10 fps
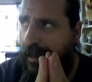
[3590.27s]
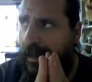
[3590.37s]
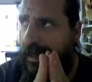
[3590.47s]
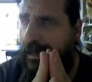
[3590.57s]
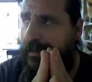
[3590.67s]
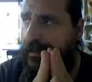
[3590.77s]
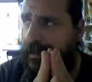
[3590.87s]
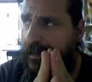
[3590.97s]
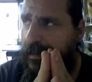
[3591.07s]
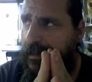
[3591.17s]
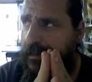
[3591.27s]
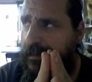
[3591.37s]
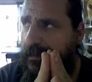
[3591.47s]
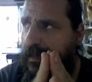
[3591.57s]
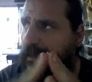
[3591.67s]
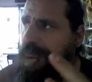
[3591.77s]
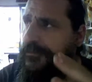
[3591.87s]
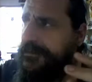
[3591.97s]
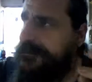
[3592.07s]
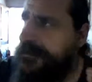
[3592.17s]
And I'll
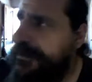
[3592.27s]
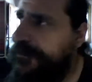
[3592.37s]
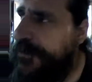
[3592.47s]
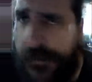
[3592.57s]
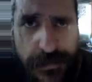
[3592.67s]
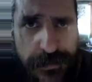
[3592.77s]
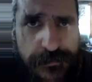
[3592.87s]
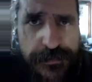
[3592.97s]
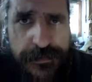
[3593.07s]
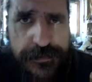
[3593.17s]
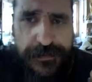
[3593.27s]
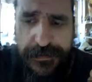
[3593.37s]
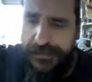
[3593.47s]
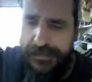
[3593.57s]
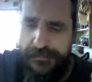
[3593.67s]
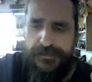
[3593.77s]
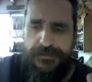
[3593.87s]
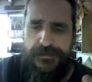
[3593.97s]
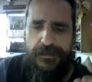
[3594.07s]
just leave you with a little image